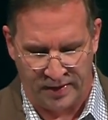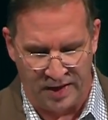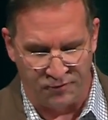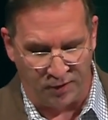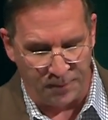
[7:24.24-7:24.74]

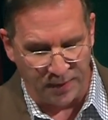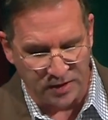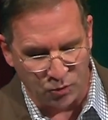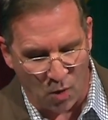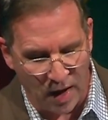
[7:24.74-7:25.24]
In
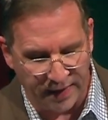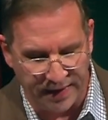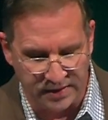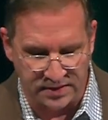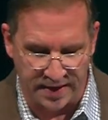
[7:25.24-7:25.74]
Philippians 1,
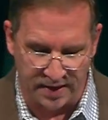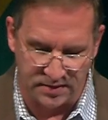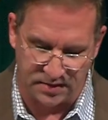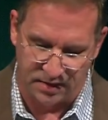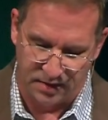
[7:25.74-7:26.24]
he
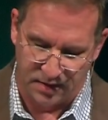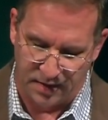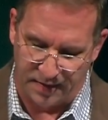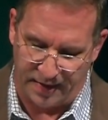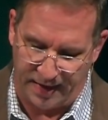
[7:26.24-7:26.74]
says
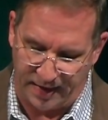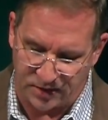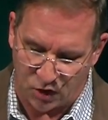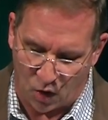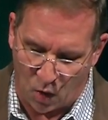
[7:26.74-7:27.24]
that he
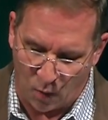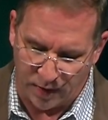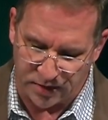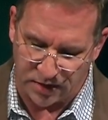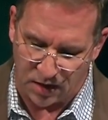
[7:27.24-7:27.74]
is
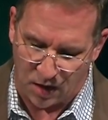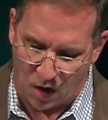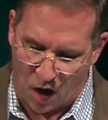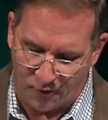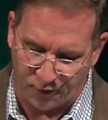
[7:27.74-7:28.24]
always
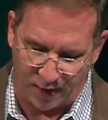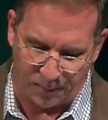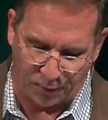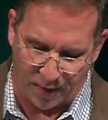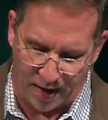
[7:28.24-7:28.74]
offering
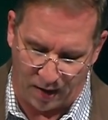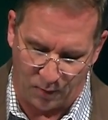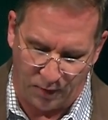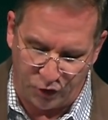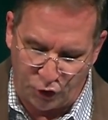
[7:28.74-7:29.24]
prayer
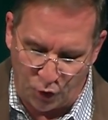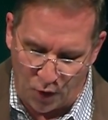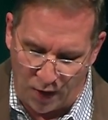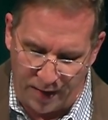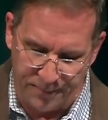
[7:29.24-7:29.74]
with
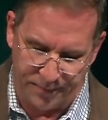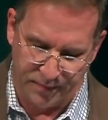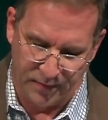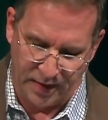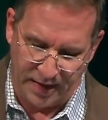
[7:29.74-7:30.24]
joy
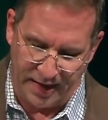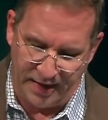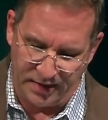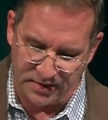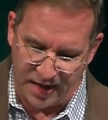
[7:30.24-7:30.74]
in
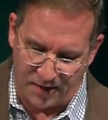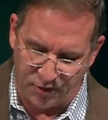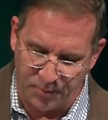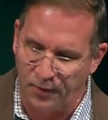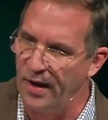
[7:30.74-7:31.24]
his
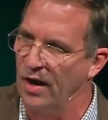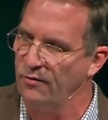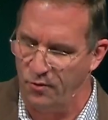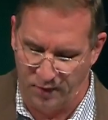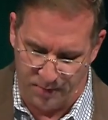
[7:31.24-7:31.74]
every prayer
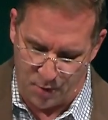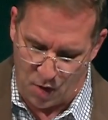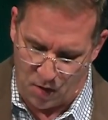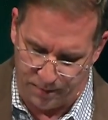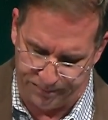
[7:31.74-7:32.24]
for them
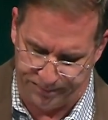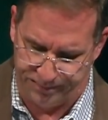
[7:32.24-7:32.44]
all.